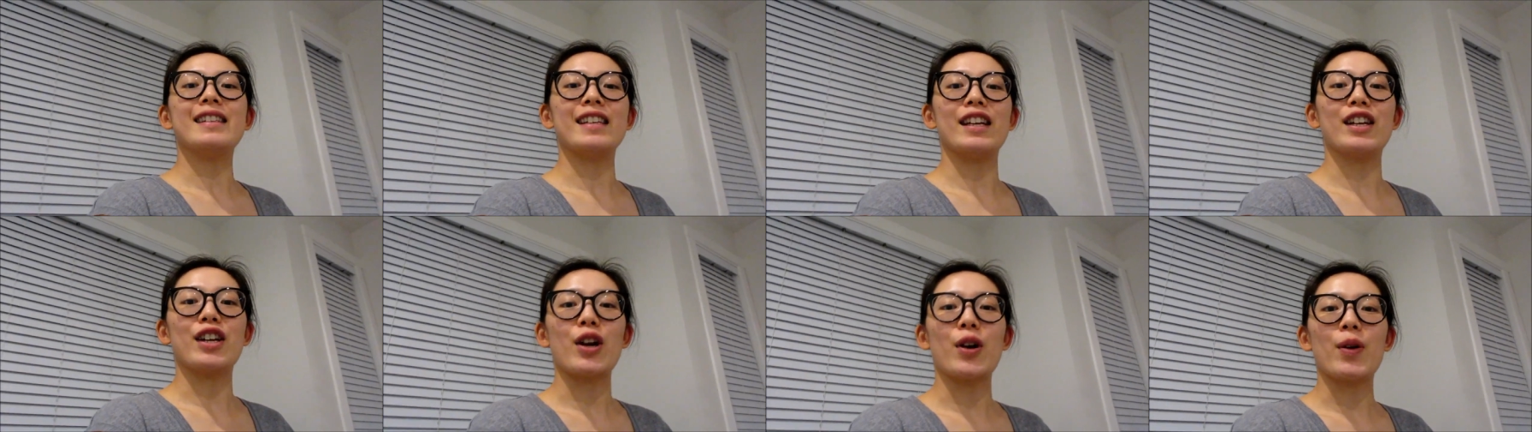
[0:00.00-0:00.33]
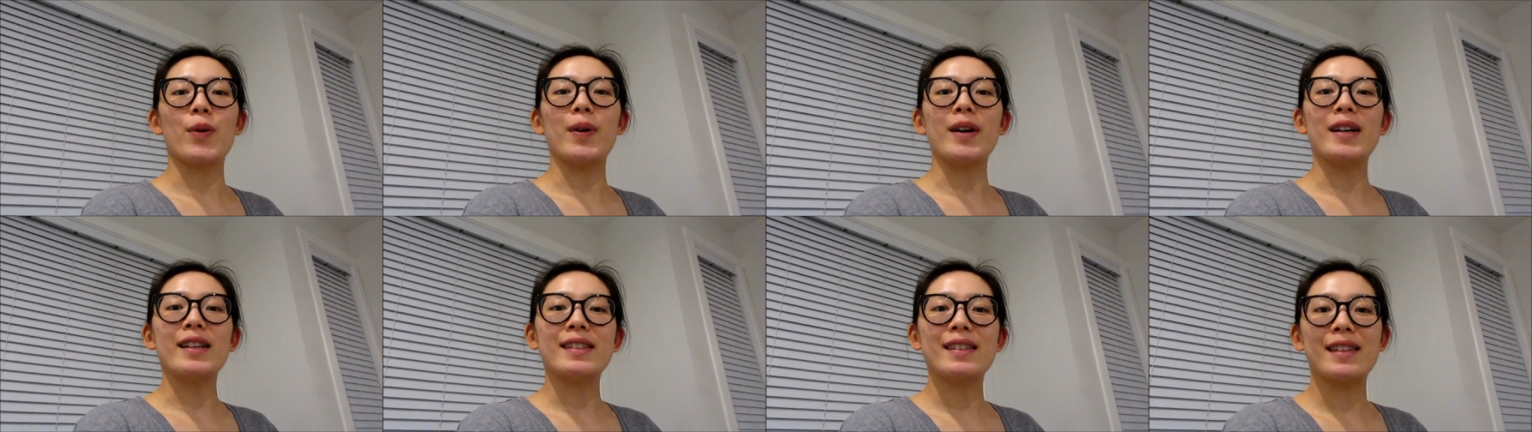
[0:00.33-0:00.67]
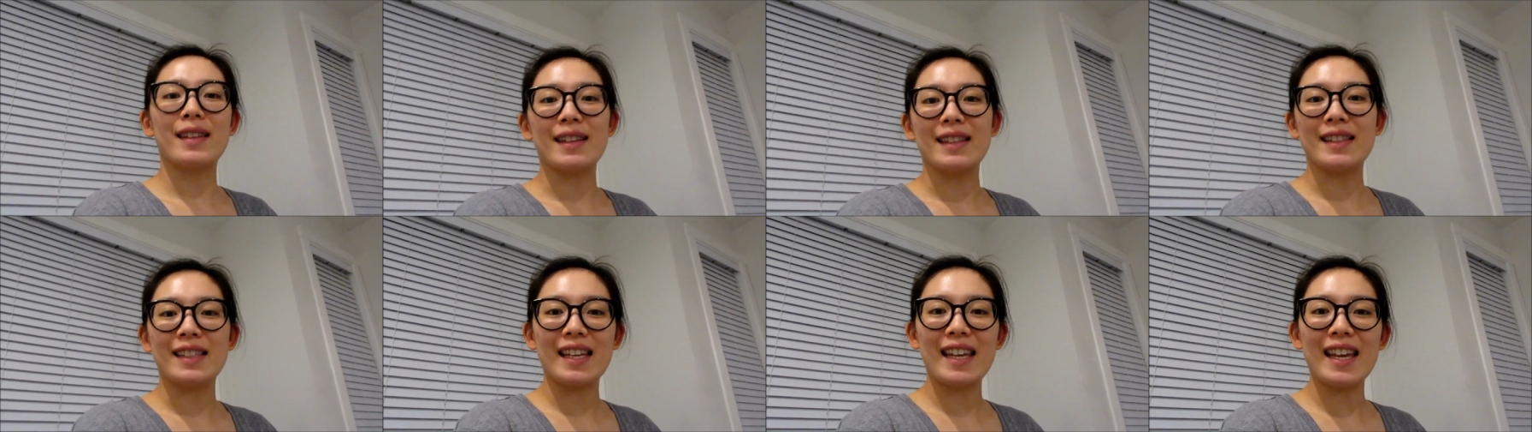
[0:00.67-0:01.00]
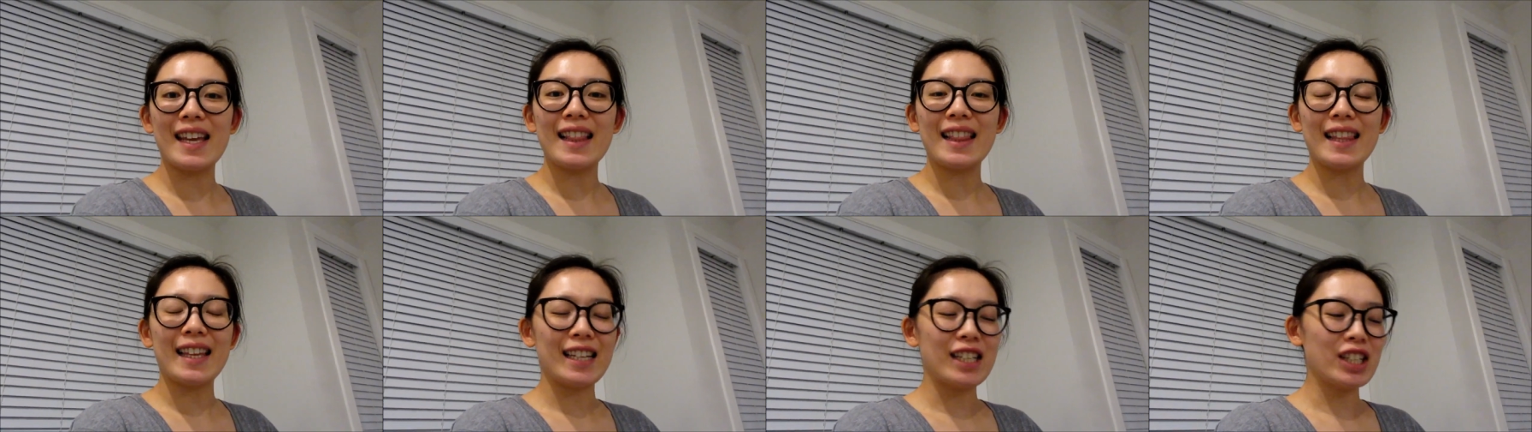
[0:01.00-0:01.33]
Dinner was
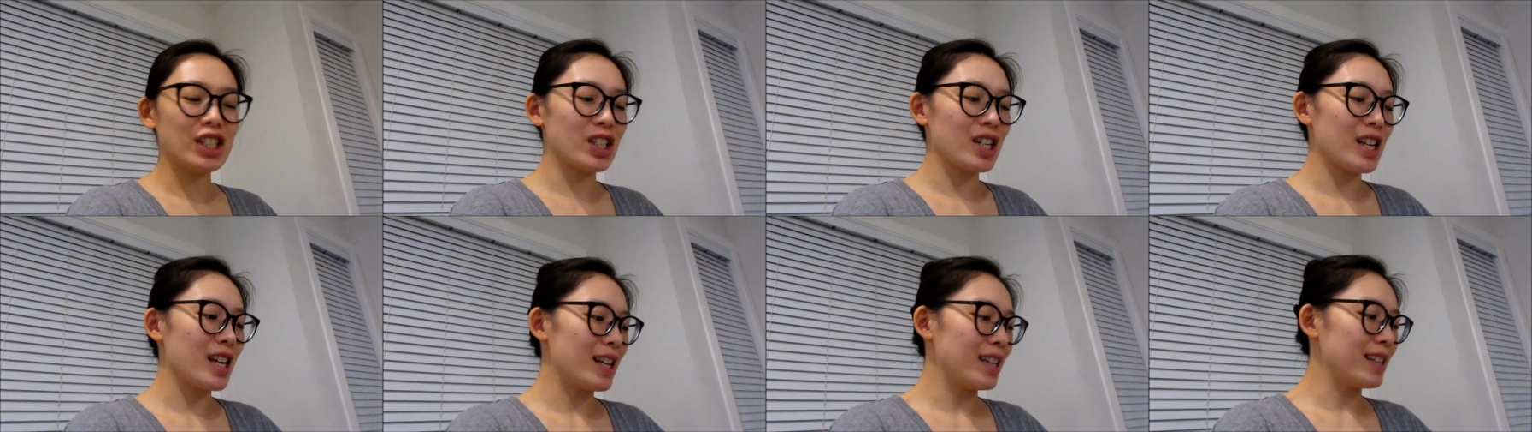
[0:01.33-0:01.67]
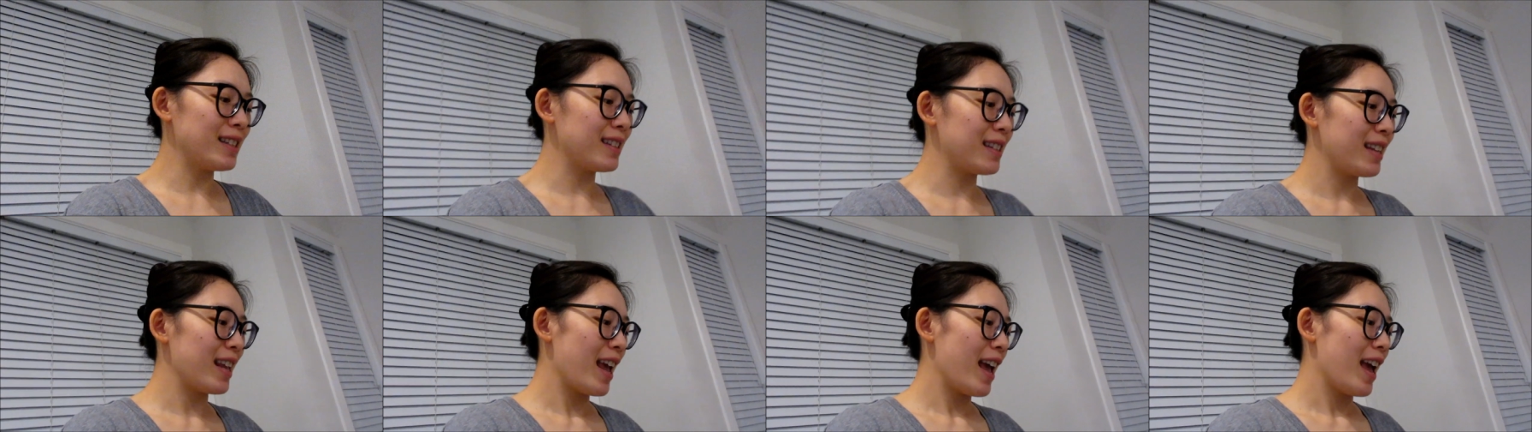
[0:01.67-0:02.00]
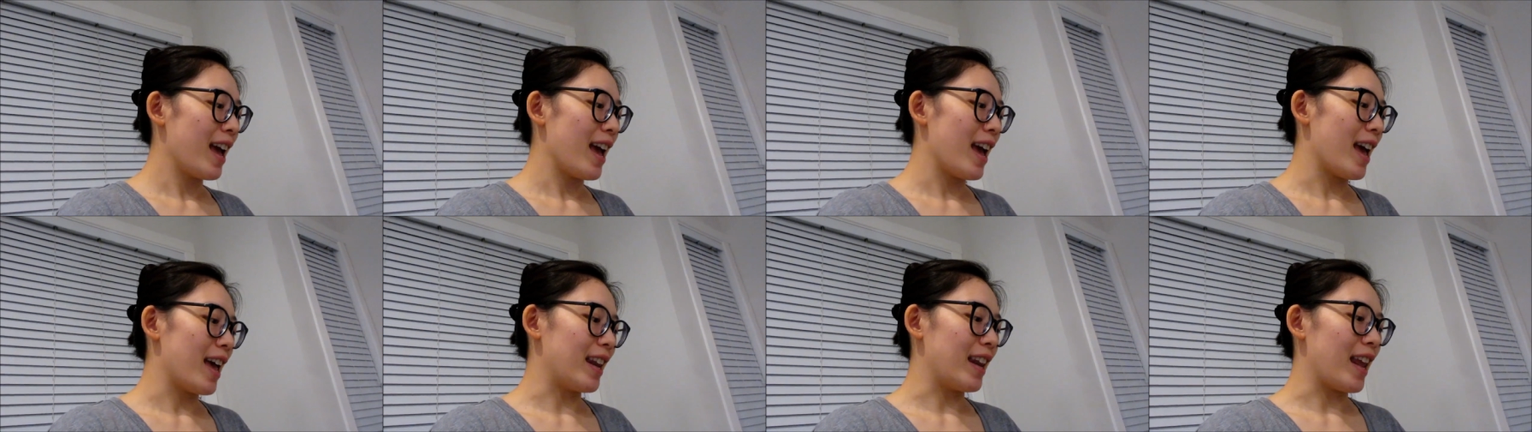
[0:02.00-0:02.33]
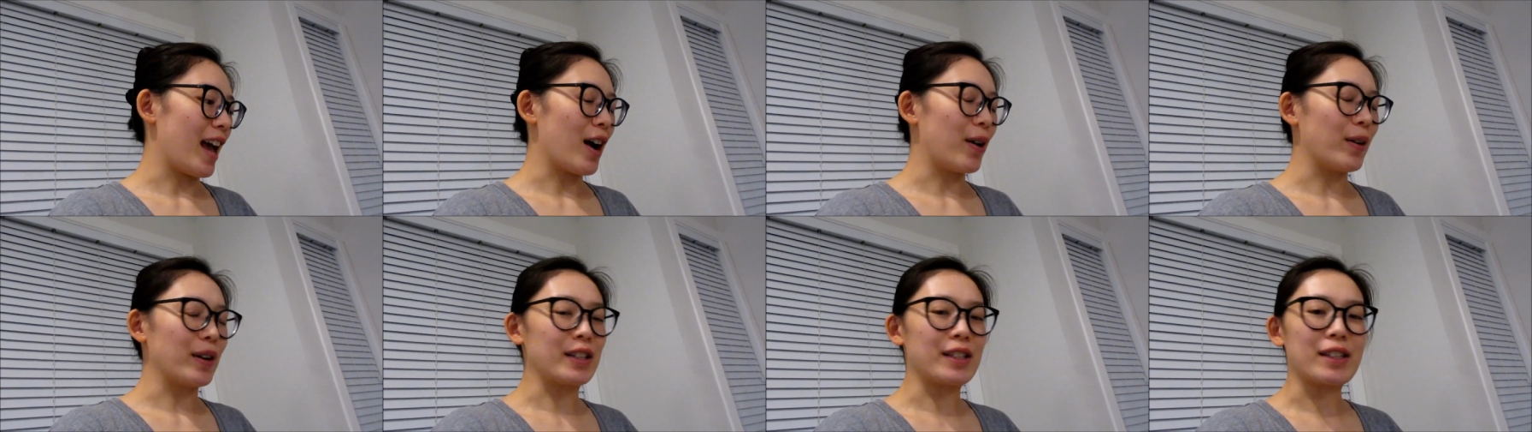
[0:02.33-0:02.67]
delicious and
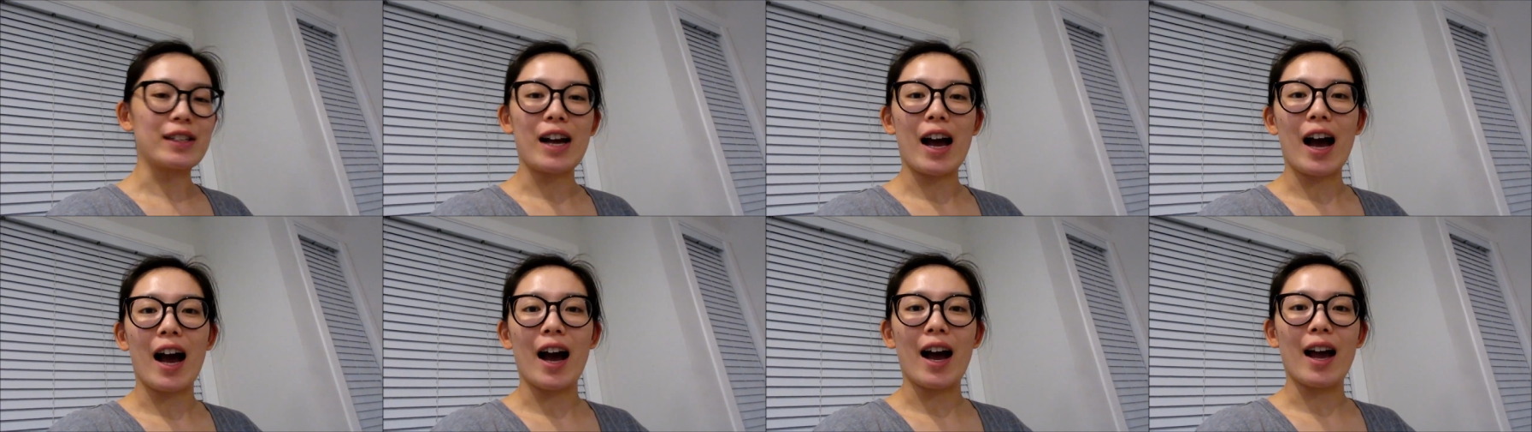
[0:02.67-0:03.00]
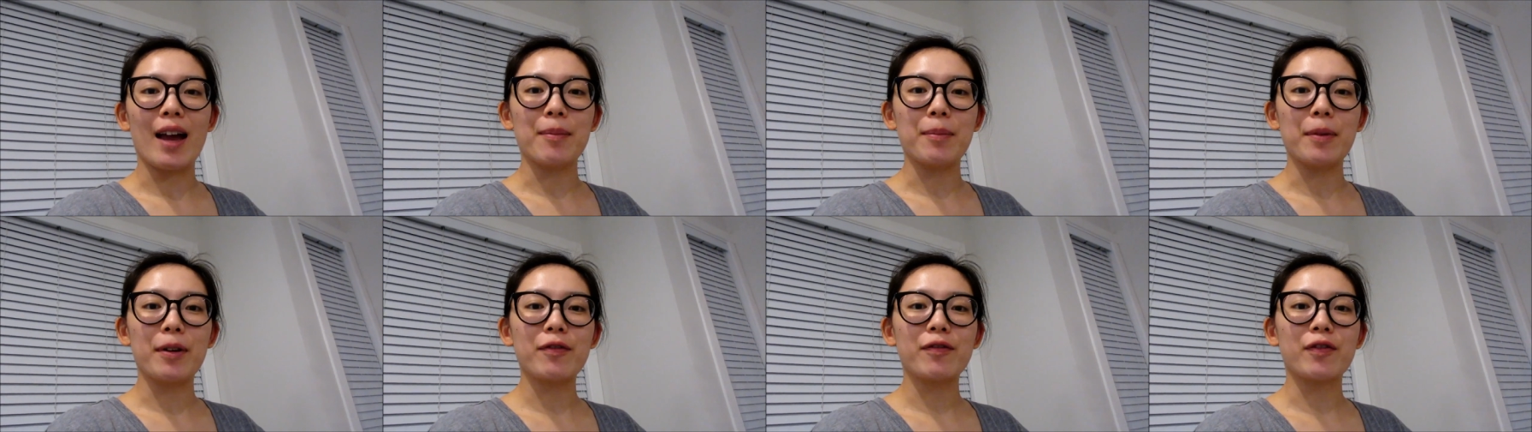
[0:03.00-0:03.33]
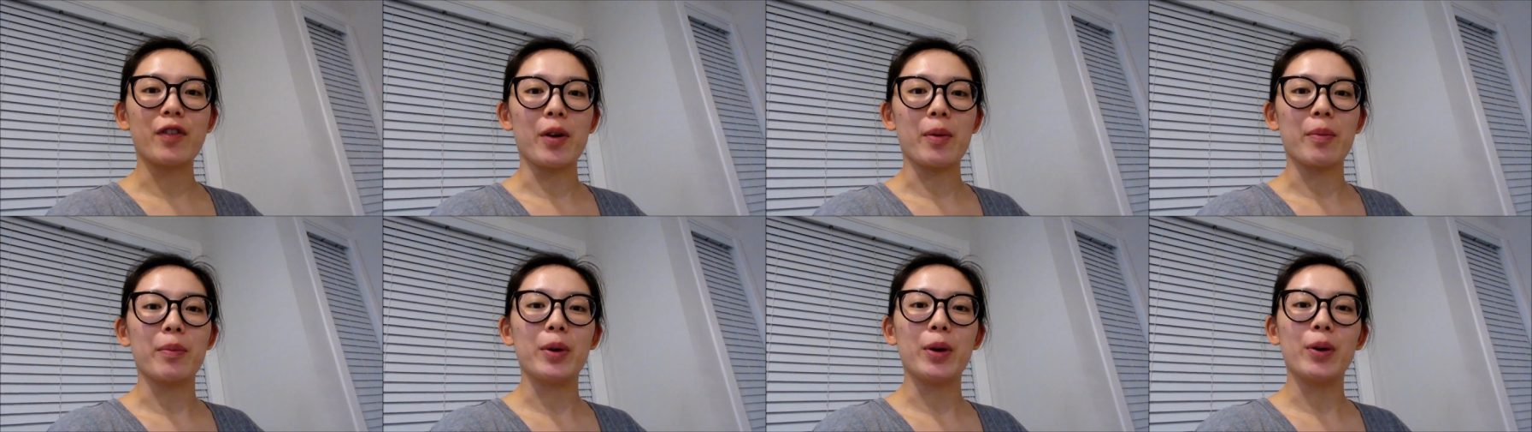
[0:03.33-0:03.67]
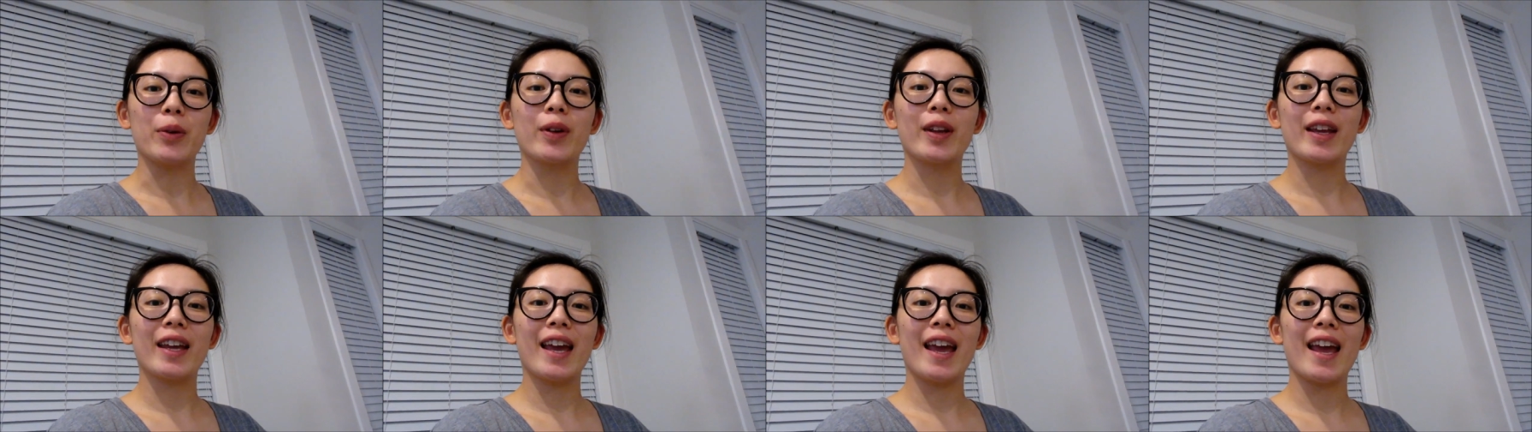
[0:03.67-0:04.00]
now it's time for
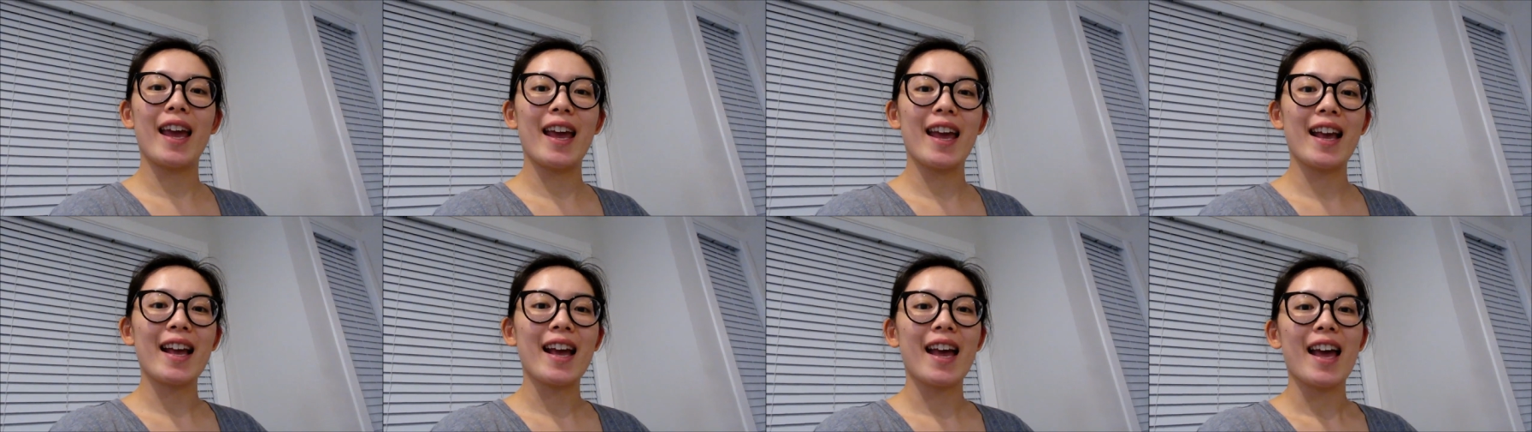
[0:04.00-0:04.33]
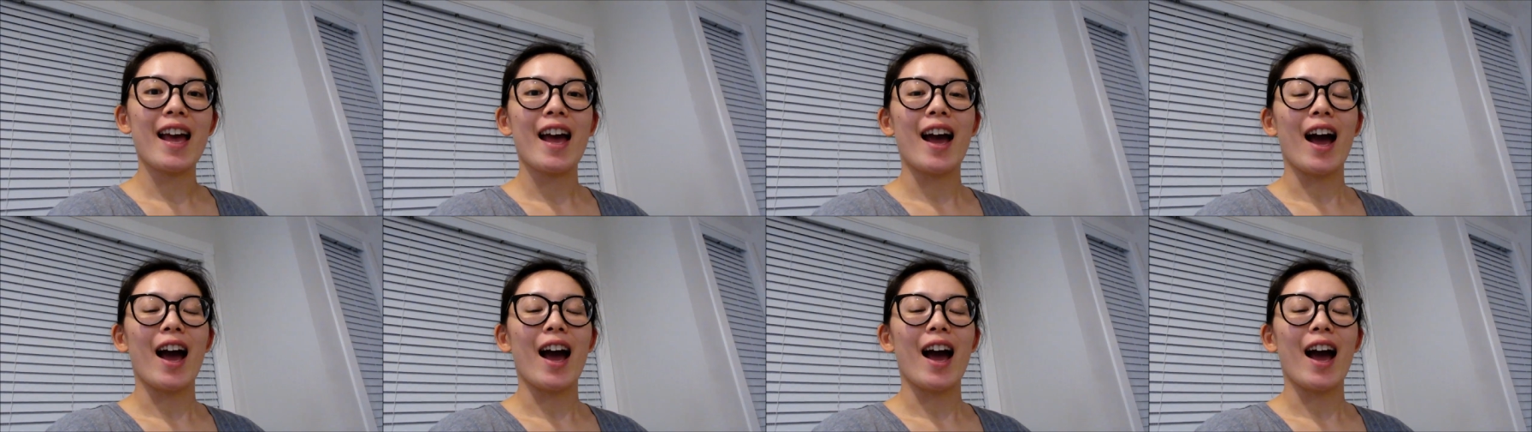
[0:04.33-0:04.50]
mooncake.